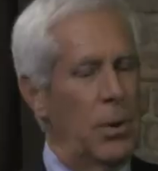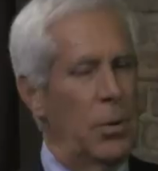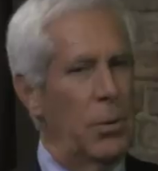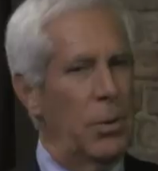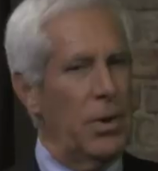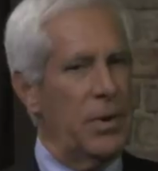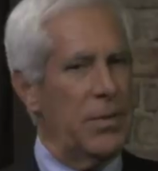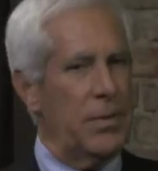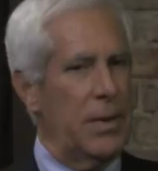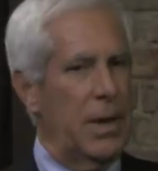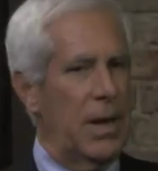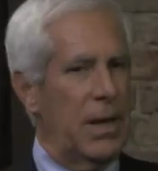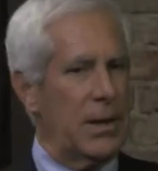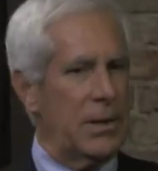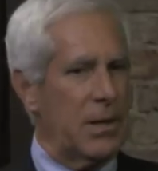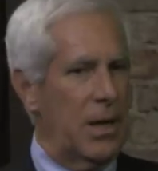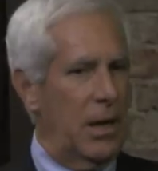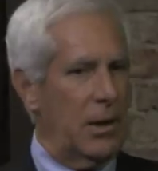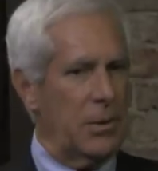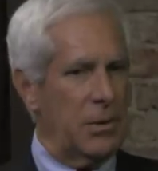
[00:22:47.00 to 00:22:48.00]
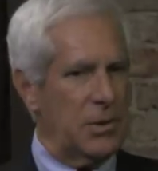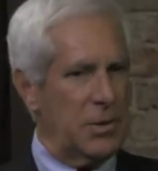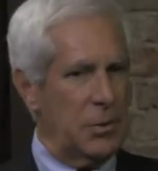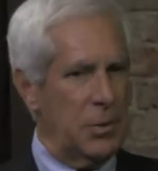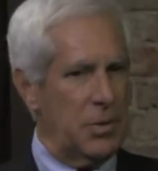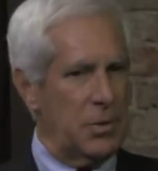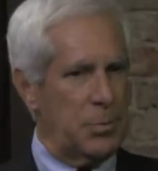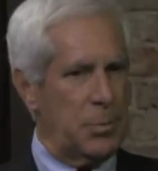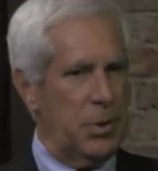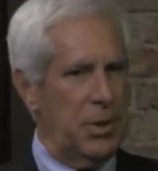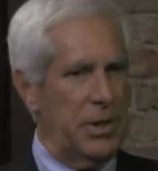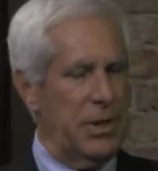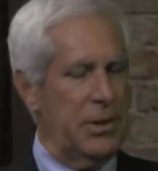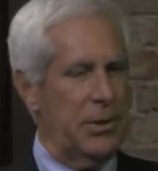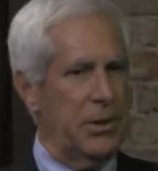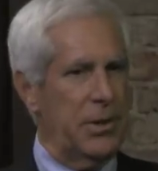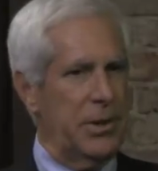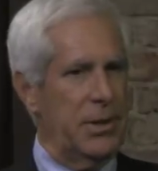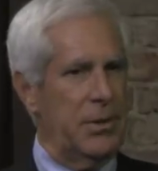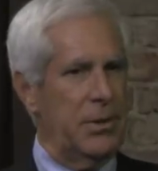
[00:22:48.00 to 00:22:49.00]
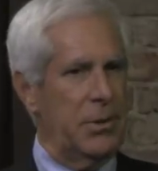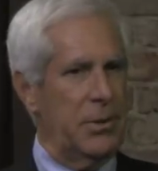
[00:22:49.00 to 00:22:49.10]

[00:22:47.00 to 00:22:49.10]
Well, Congress was pretty good